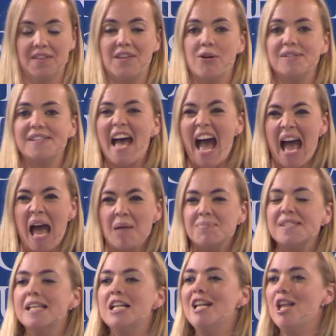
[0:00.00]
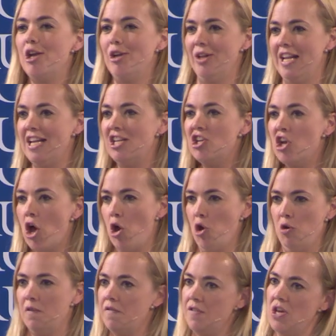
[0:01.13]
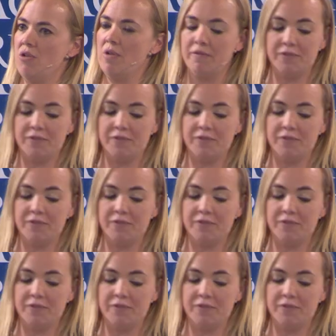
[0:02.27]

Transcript: There is absolutely no view